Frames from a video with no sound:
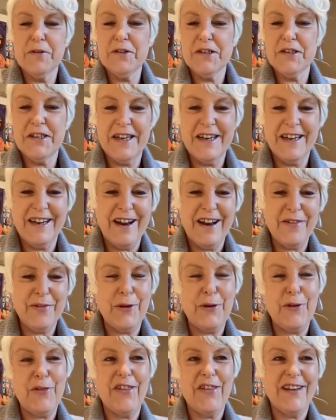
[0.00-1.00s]
are sitting out
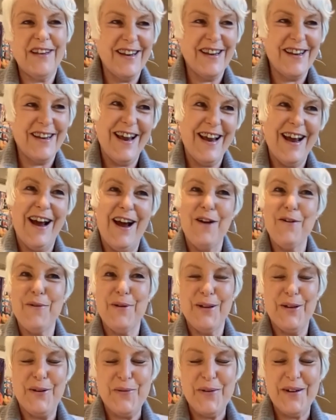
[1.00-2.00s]
there thinking, yeah, I
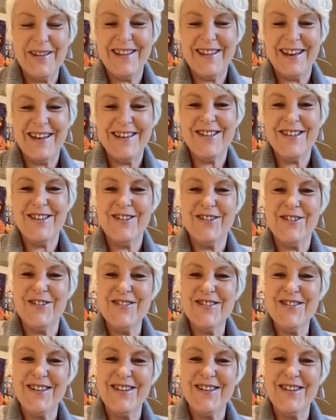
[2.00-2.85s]
really want that too.